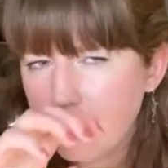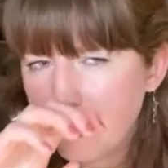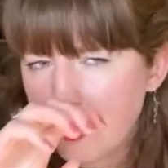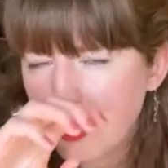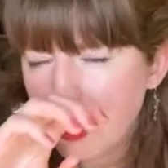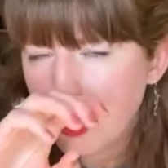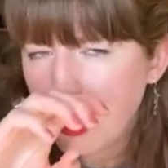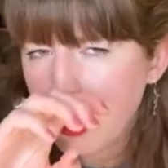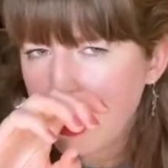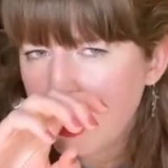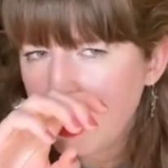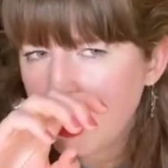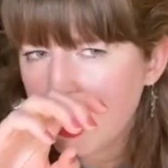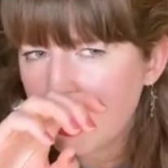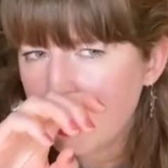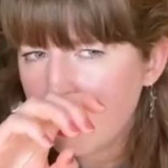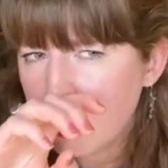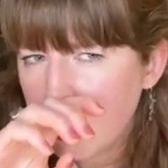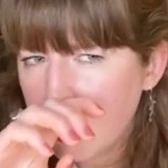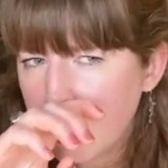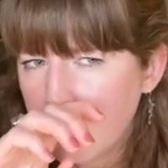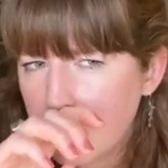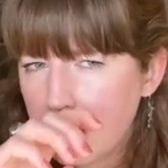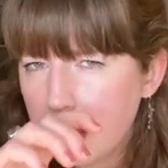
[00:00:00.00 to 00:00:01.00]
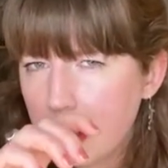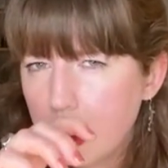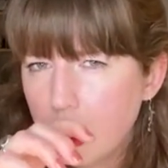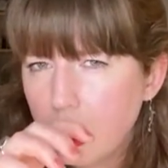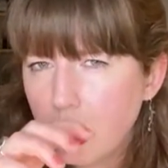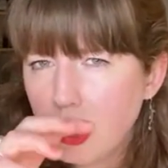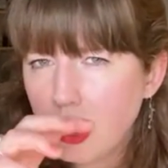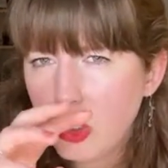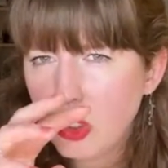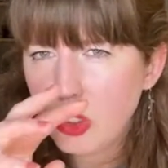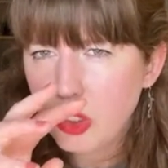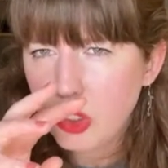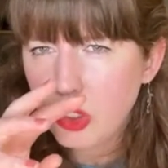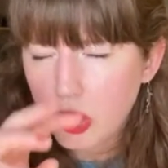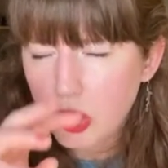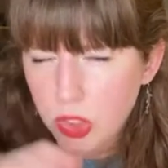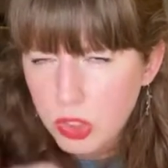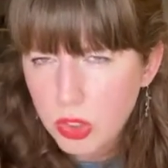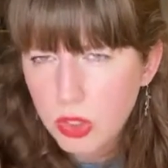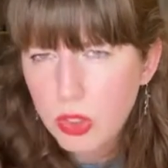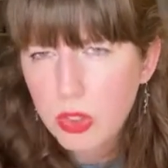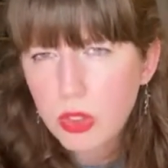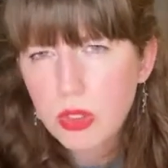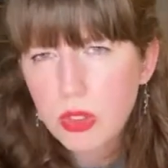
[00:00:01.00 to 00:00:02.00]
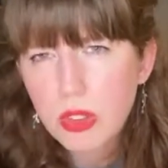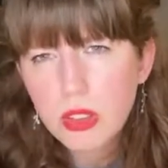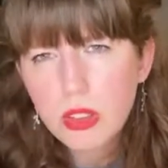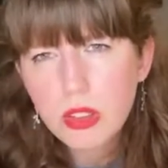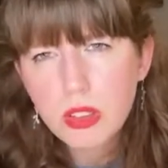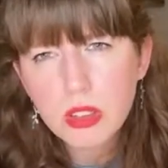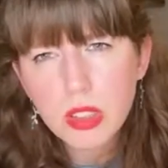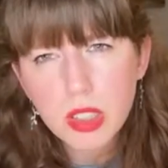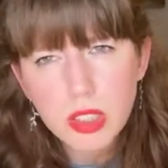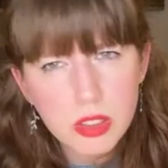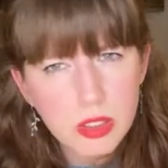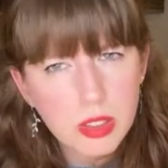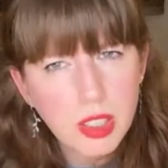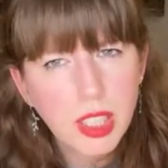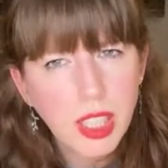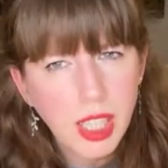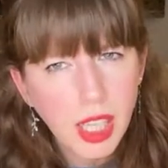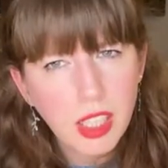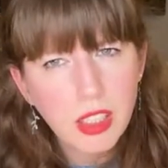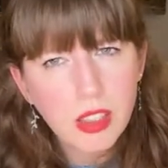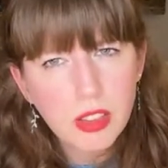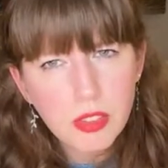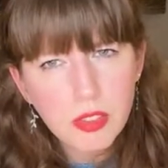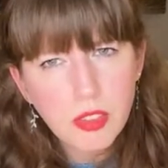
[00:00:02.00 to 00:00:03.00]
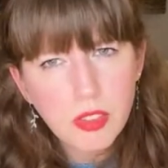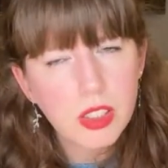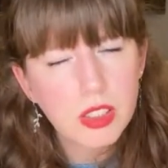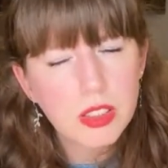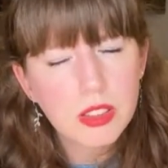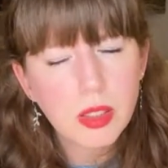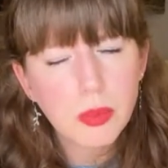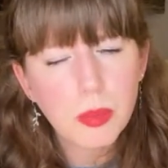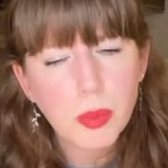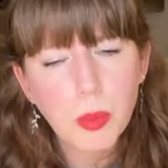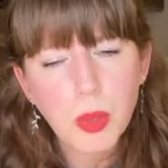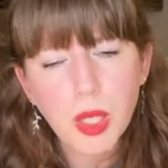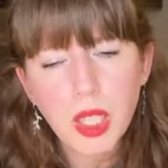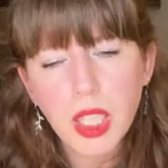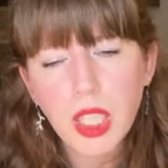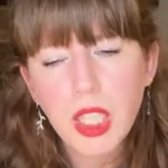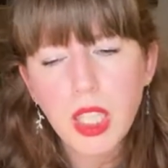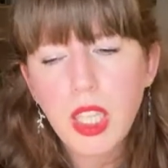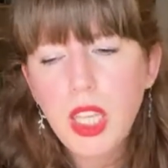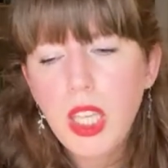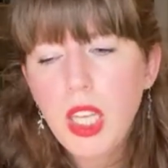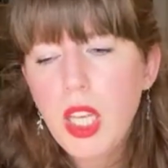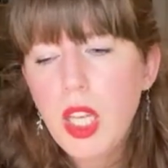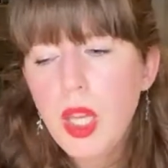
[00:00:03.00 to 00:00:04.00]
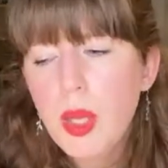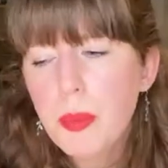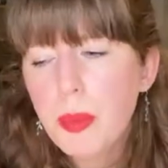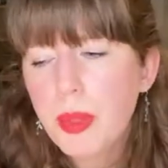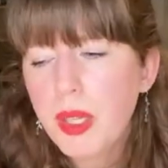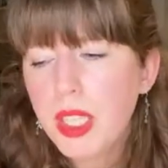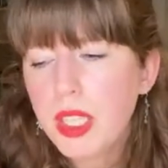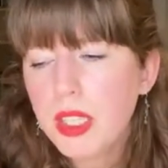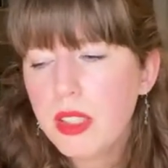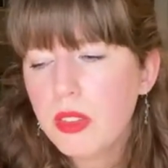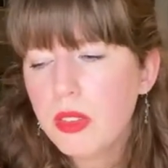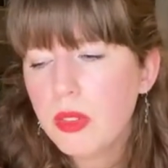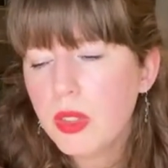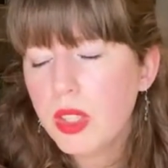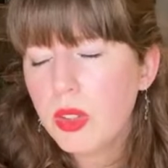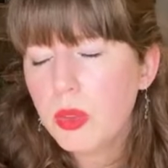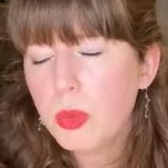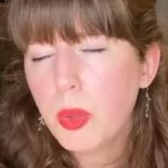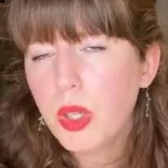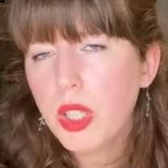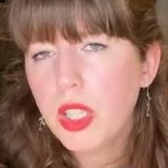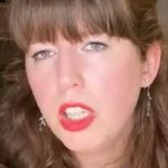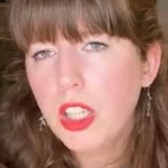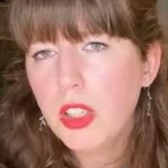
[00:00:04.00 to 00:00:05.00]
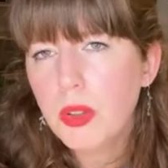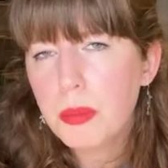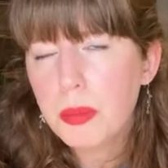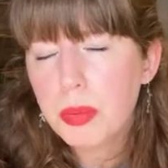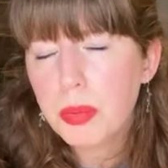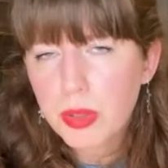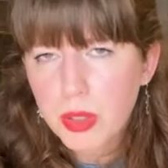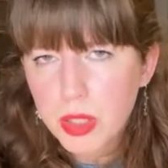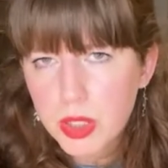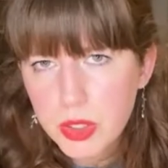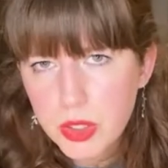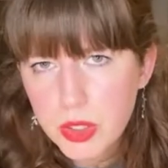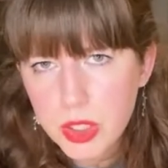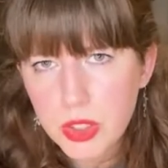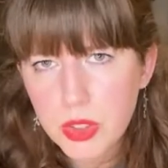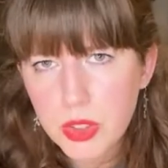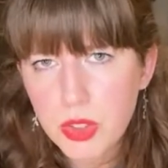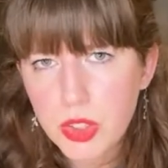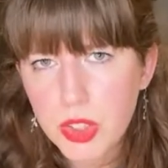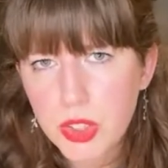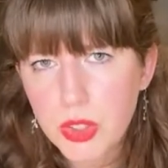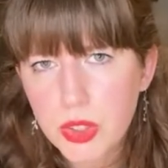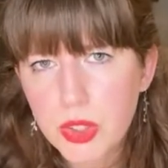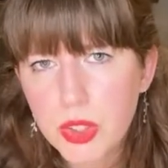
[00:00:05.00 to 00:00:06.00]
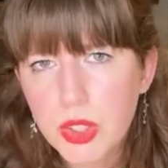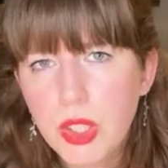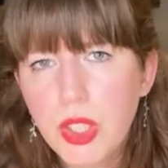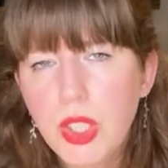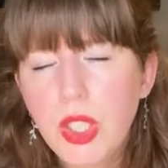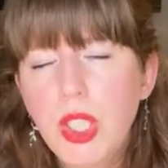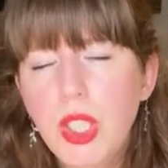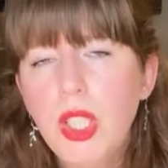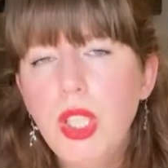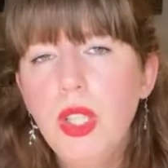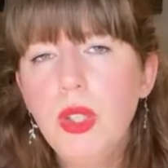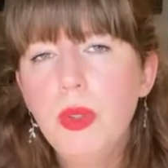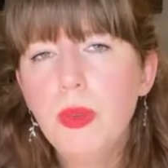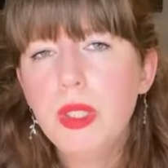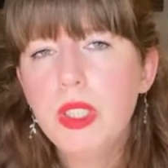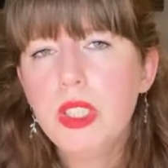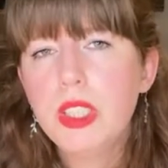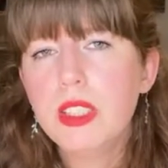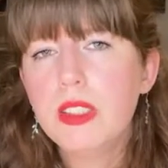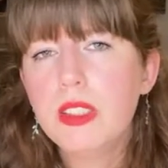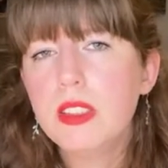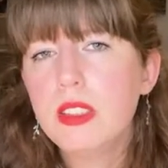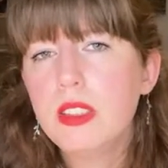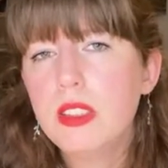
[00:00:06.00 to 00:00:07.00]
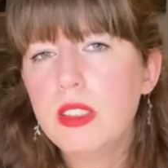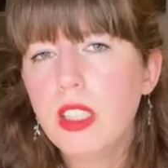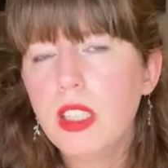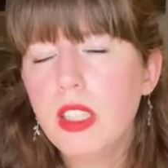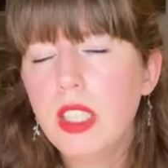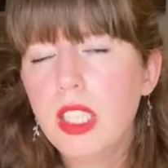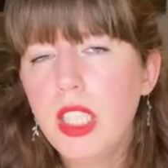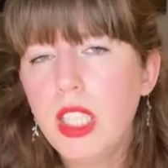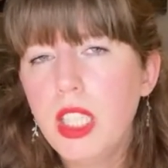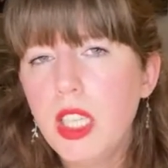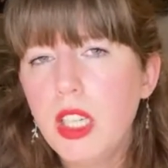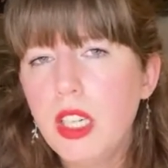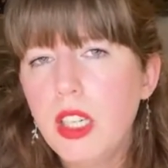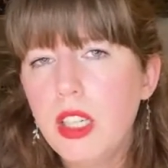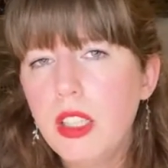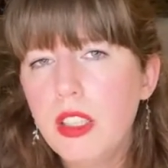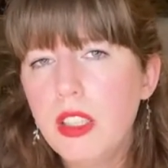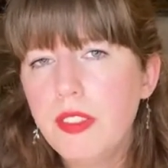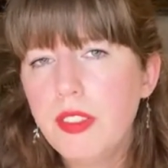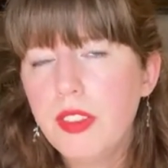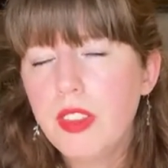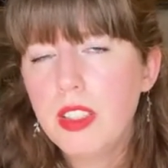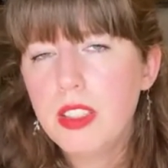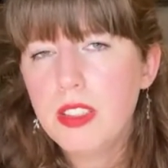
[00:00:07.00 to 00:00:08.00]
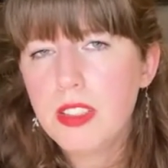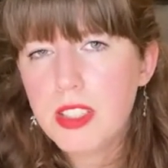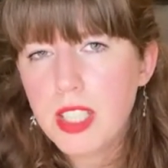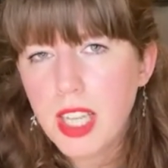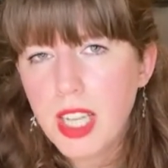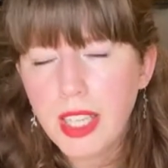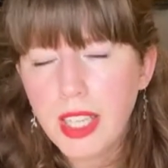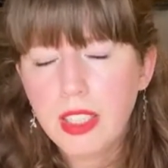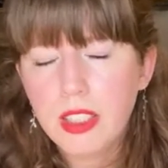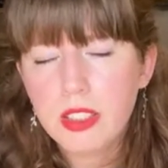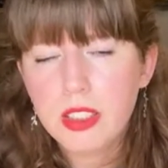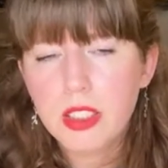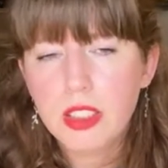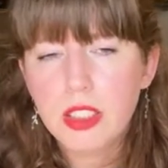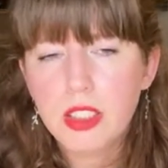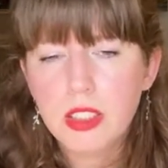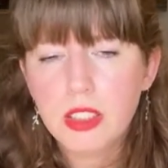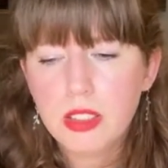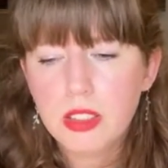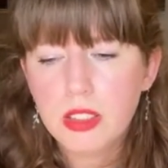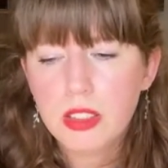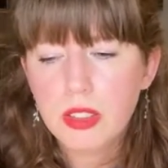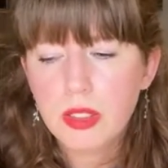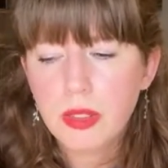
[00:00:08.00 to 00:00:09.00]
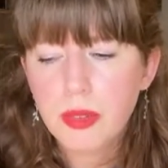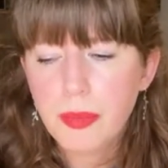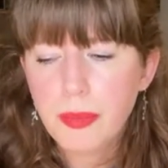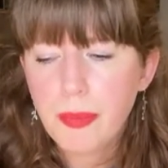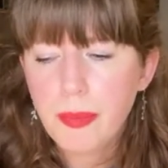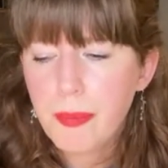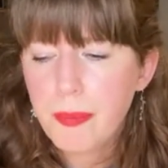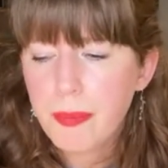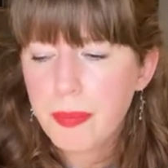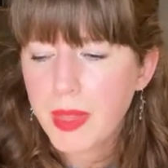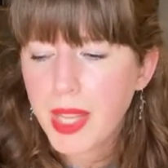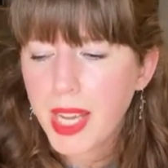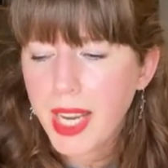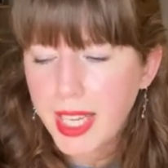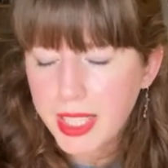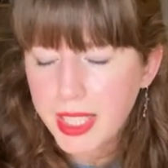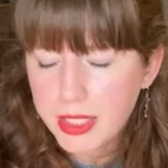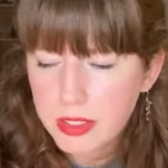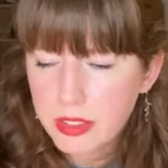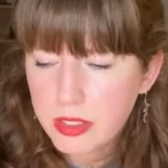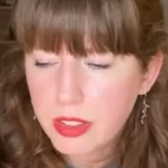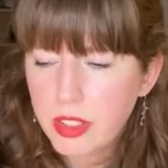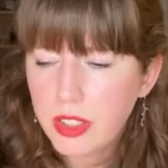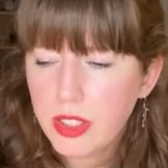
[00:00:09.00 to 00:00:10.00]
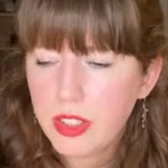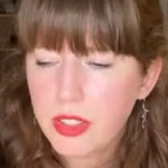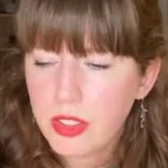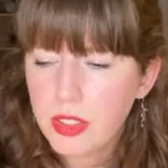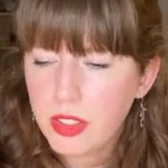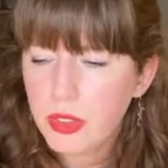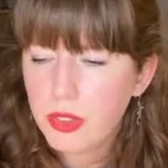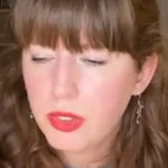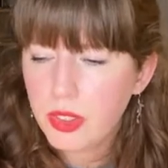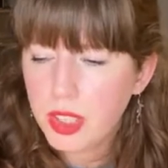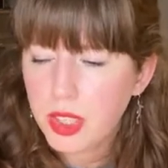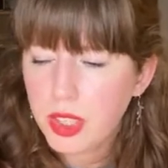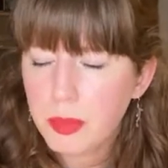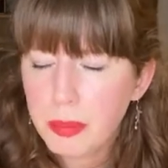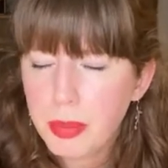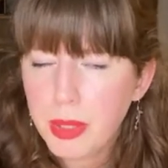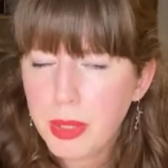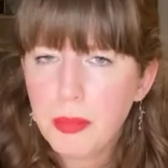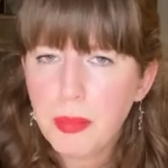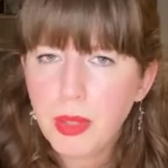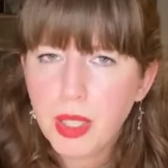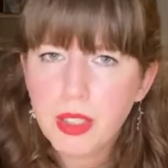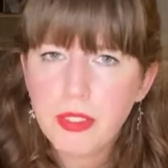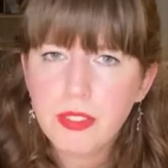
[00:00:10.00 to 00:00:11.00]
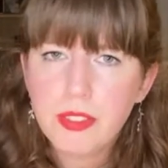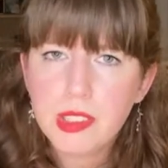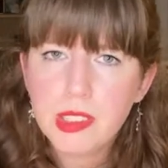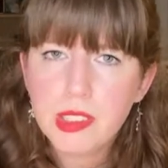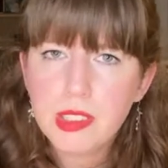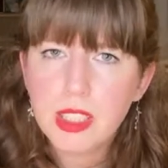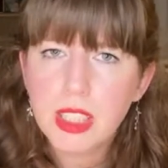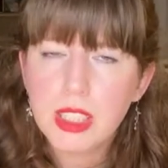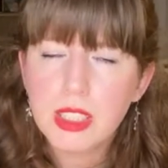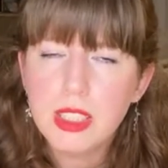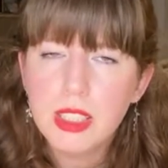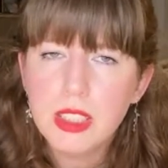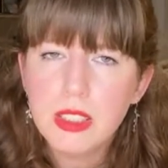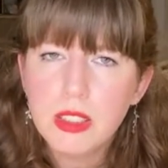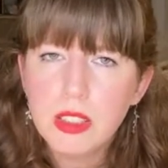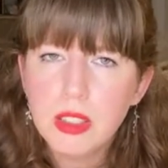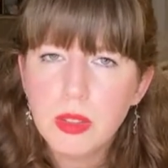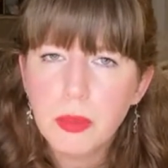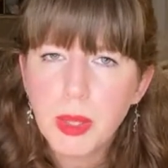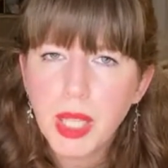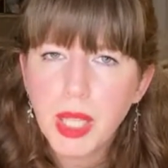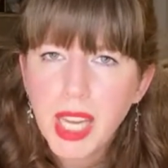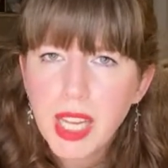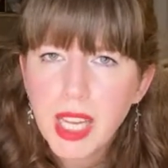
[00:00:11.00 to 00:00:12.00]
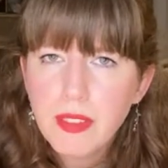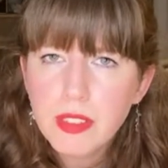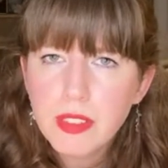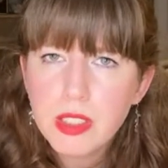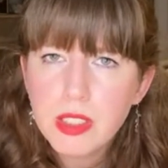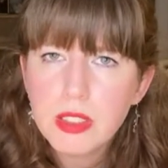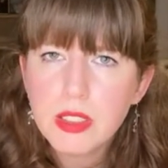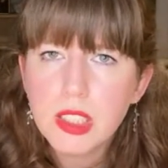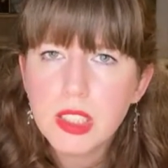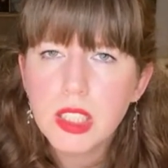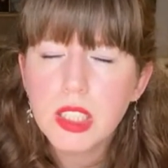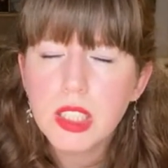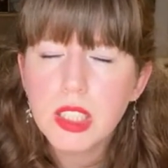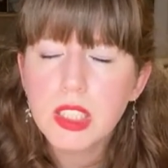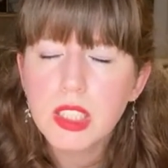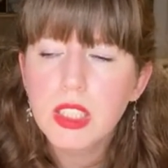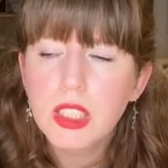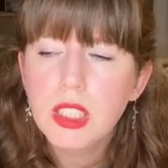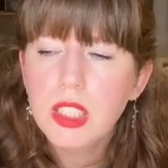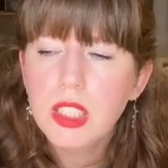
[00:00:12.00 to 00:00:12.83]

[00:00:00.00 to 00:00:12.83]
fully joined June, as far as I'm aware, but it's working on Proto-June, which is a study of the detectors at CERN using the beamline facilities that we have at CERN.